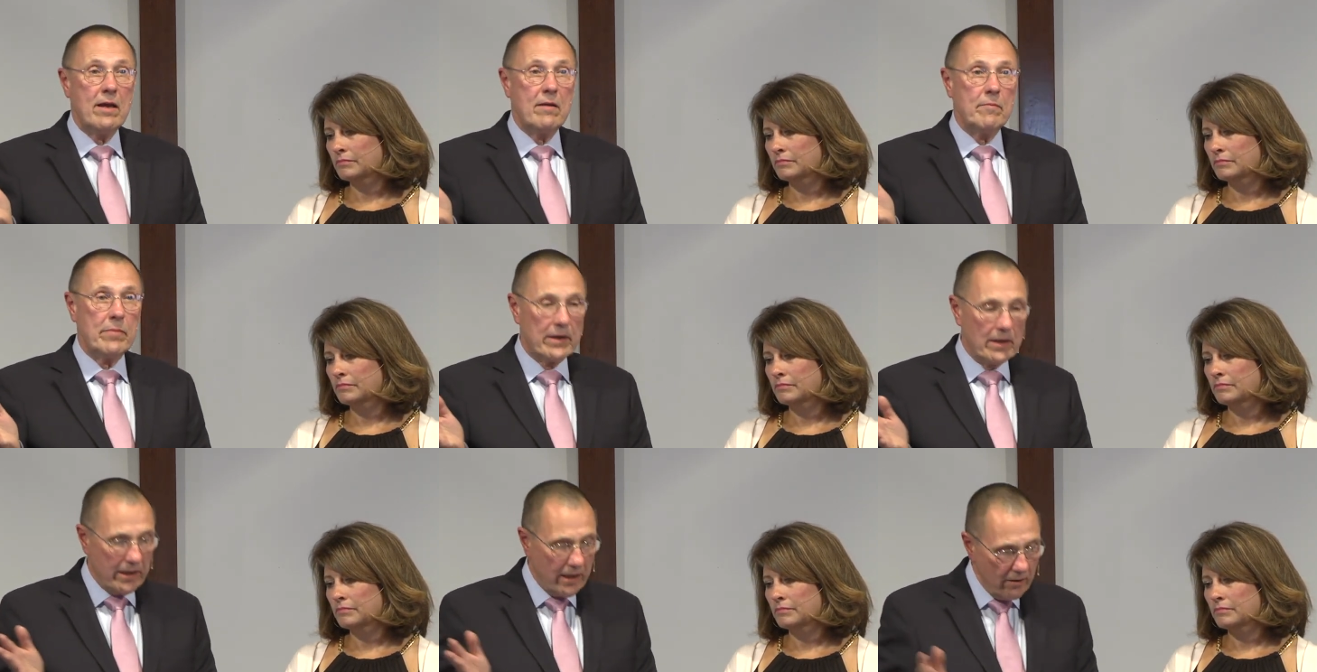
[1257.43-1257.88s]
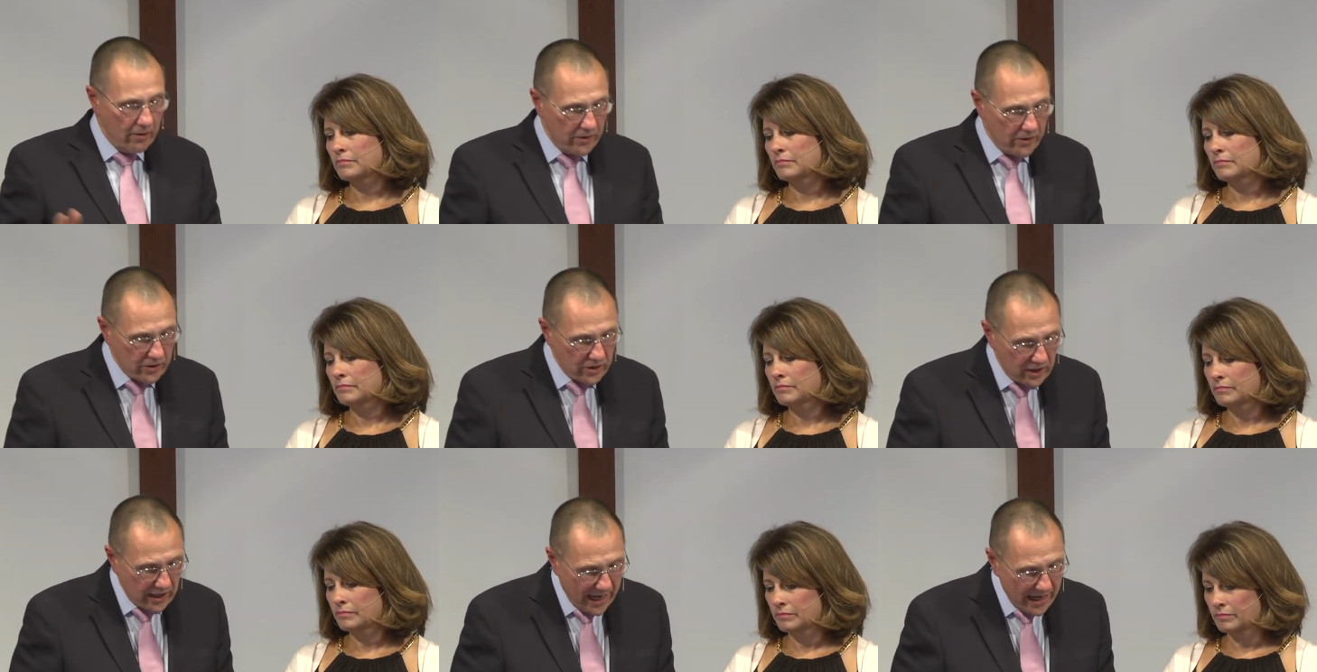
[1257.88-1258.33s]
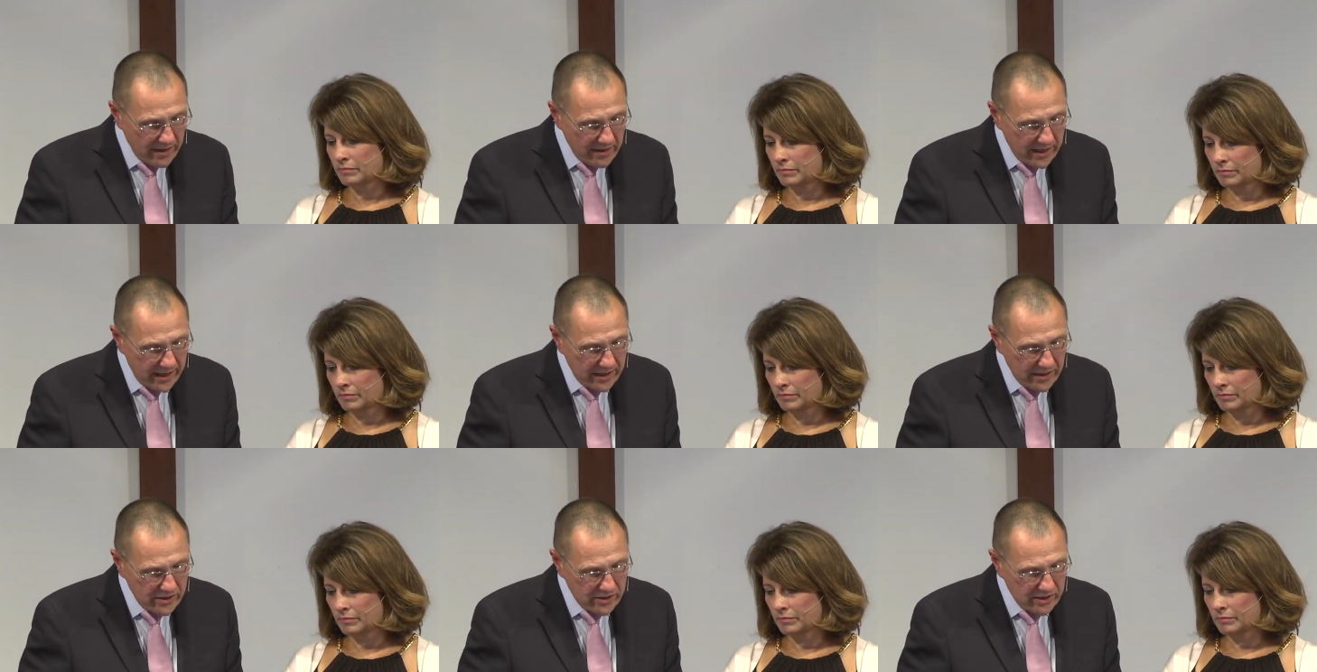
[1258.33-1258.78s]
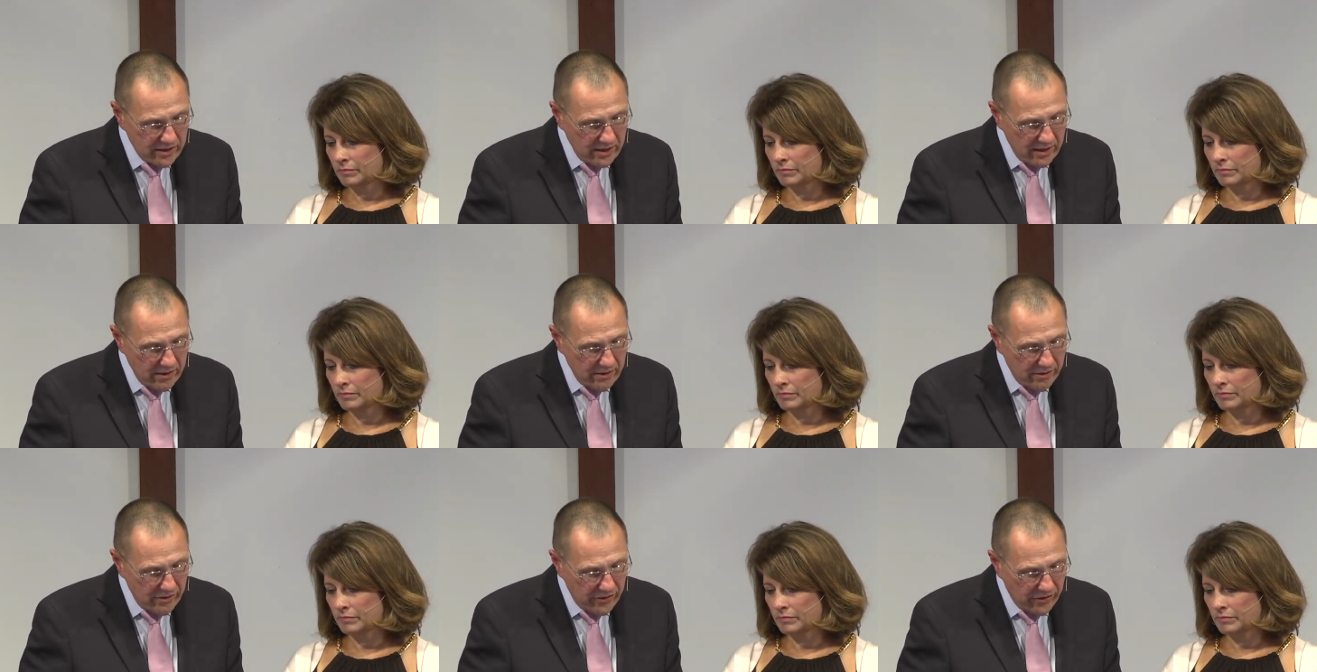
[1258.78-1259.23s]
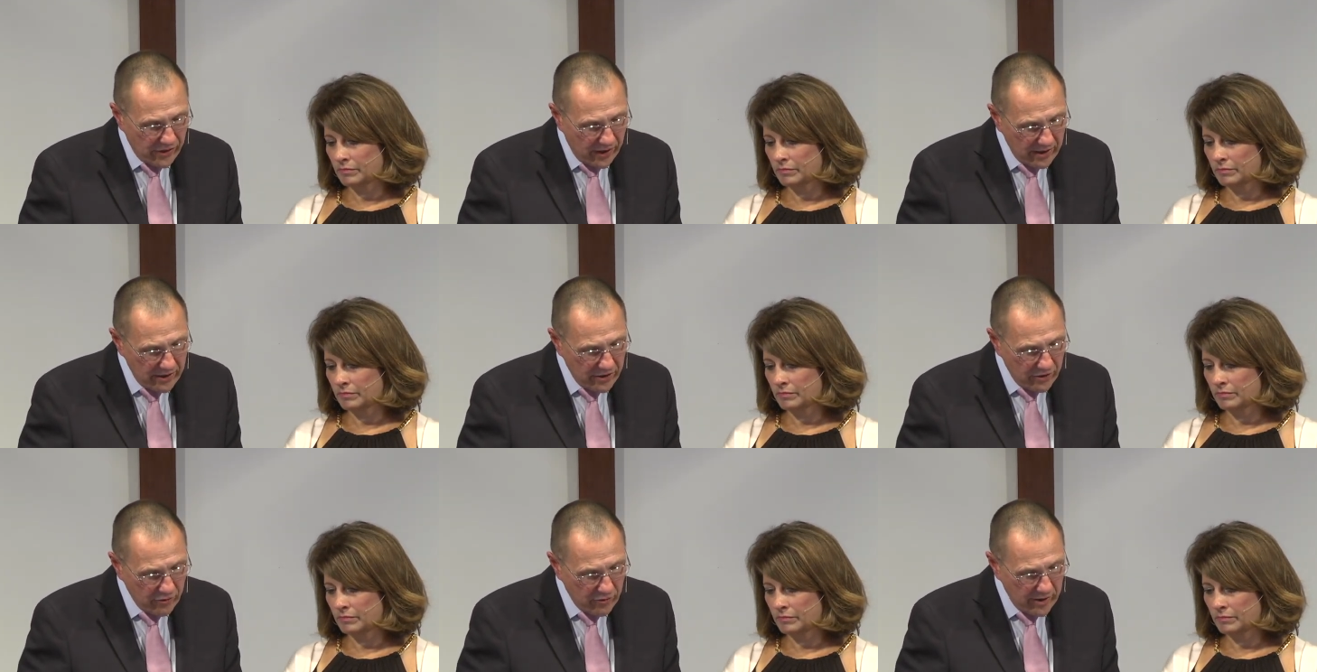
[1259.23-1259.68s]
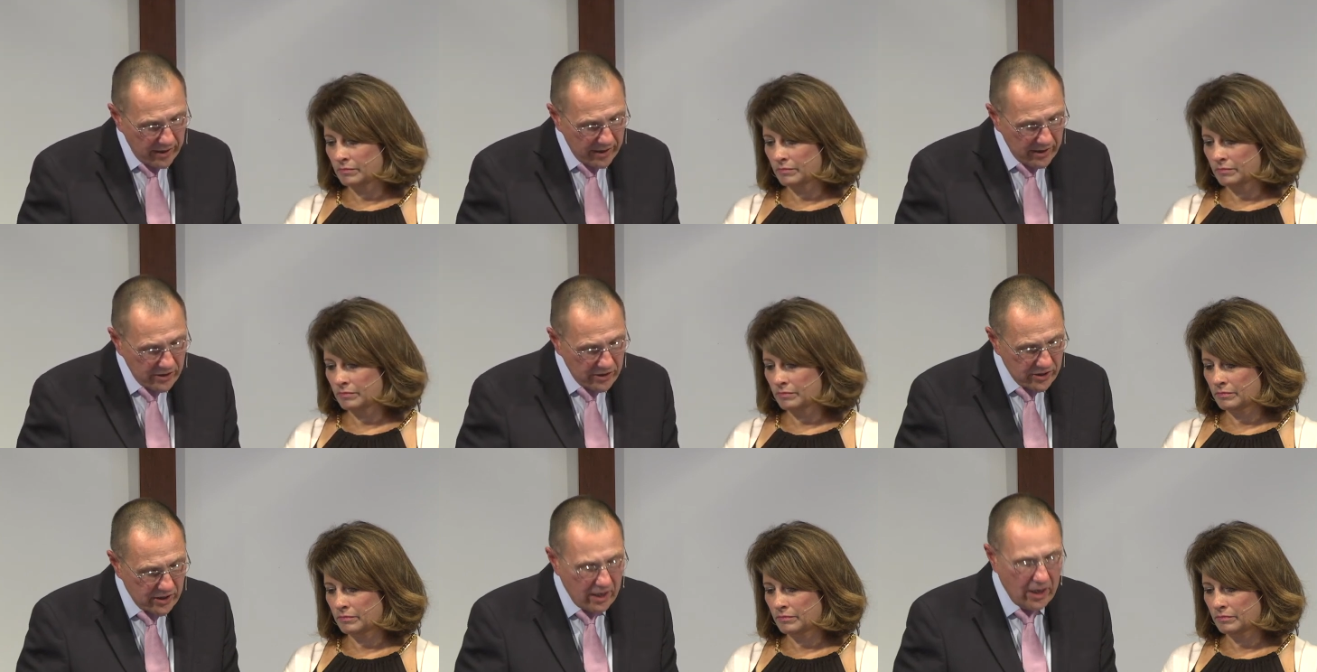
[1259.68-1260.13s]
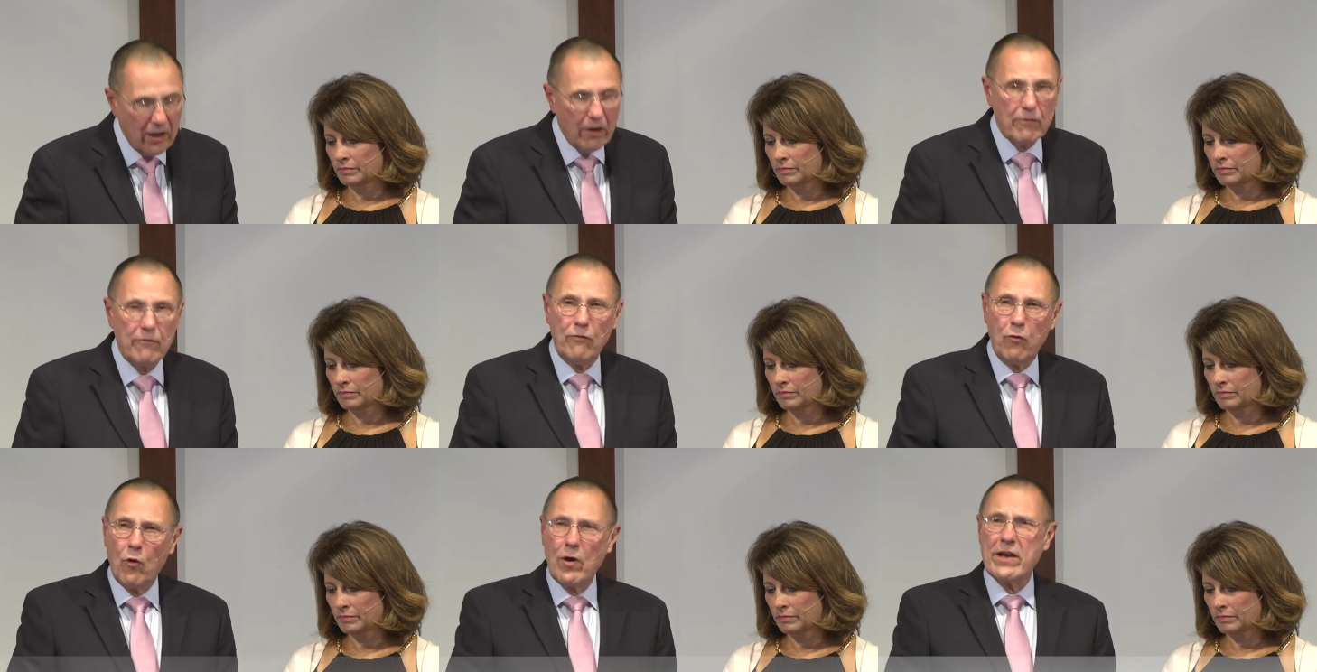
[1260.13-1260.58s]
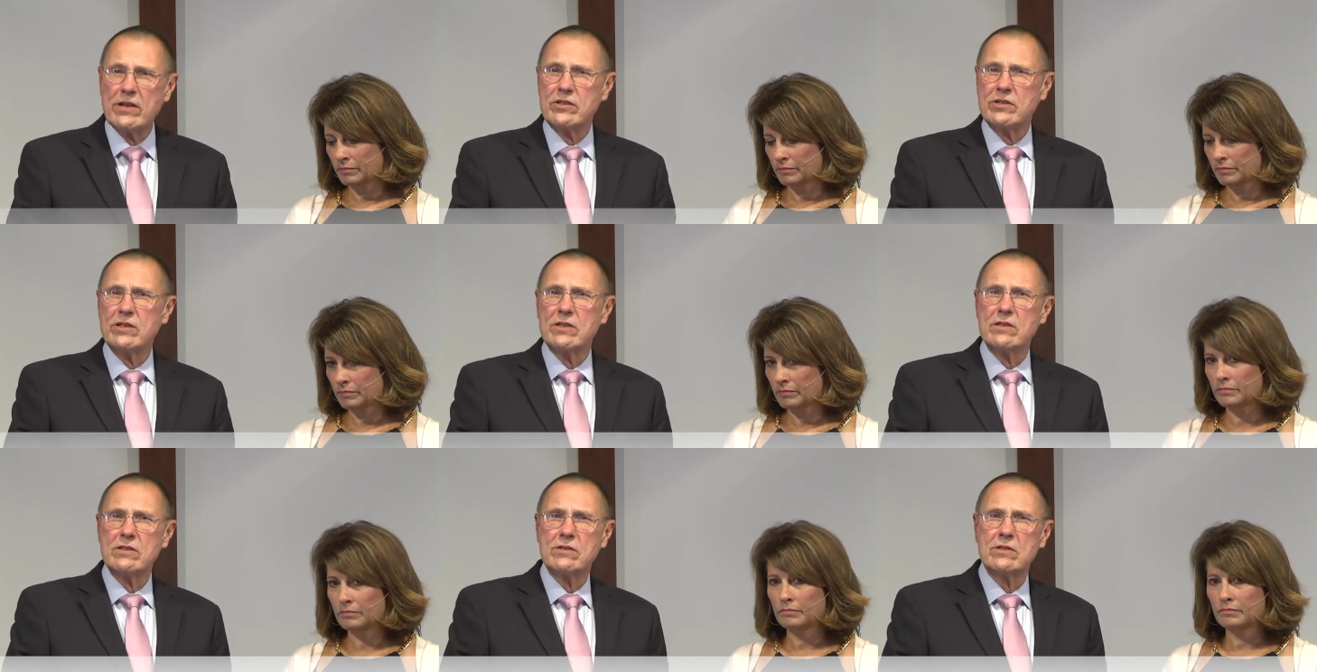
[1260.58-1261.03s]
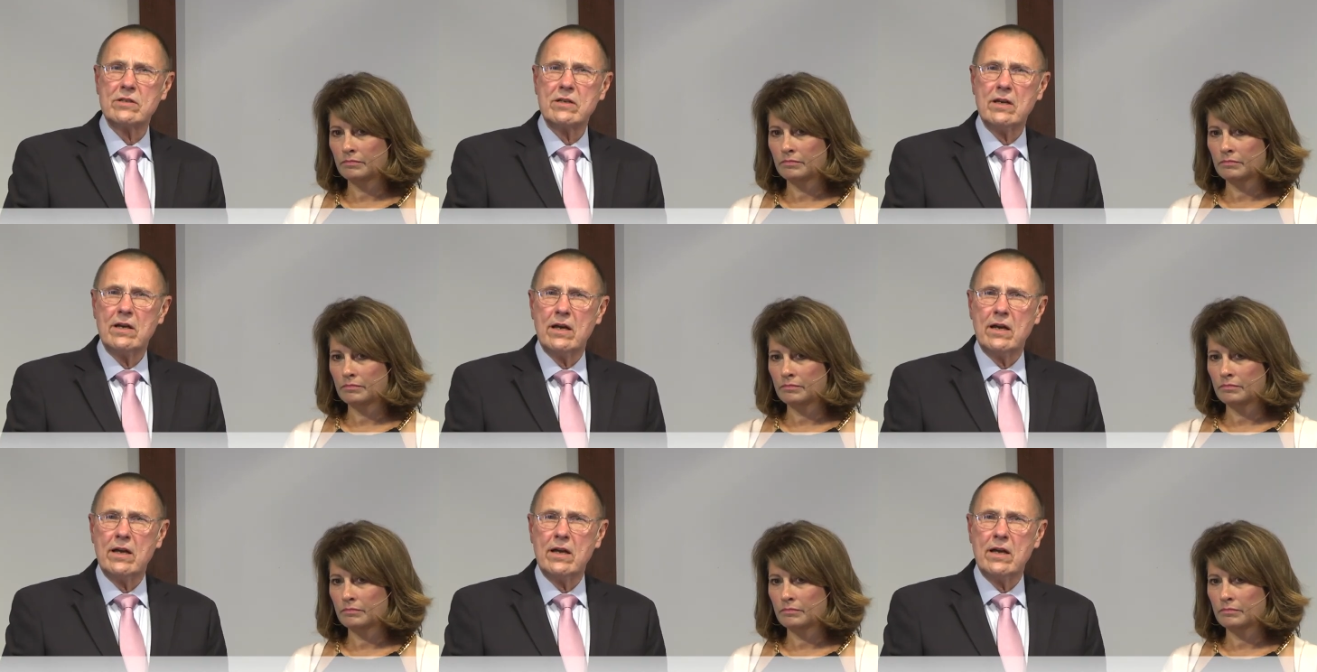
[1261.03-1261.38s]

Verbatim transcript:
Speaker 1: But here there's lightnings, thunderings, voices.